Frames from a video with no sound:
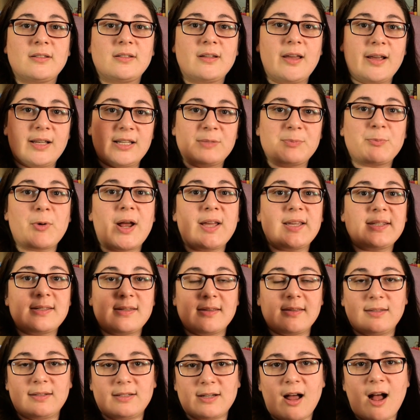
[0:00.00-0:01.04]
express to
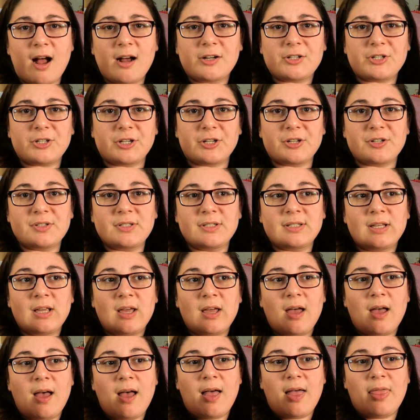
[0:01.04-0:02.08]
the doctors
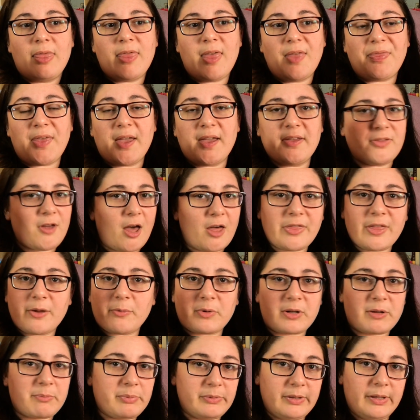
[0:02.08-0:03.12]
that they thought they were
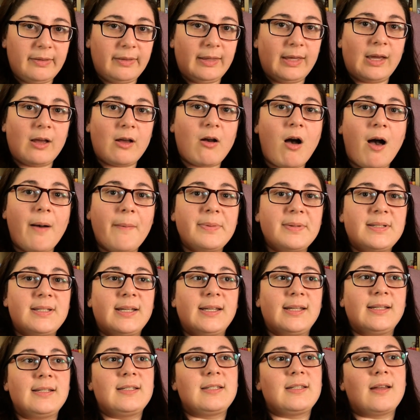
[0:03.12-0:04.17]
completely
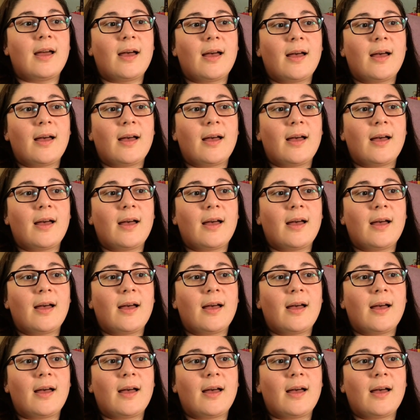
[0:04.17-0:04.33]
incompetent.